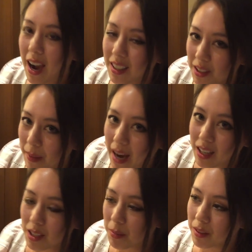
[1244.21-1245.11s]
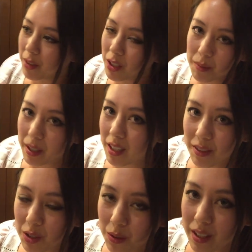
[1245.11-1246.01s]
highly padded, but if you're going to buy it at
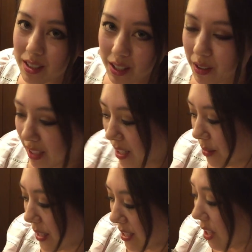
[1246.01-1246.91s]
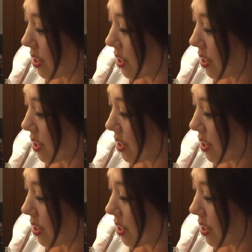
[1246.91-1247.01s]
Victoria's Secret anyways,